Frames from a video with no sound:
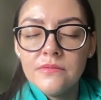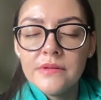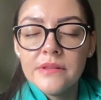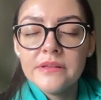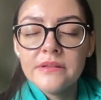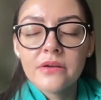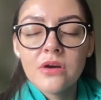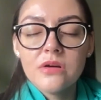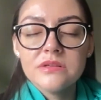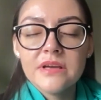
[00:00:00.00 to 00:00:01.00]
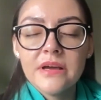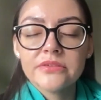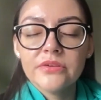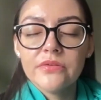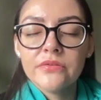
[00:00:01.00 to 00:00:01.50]
Feeling the
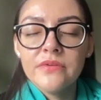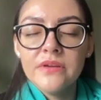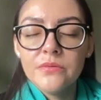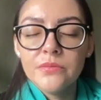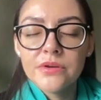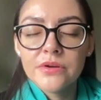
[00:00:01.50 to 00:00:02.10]
contact of the feet with the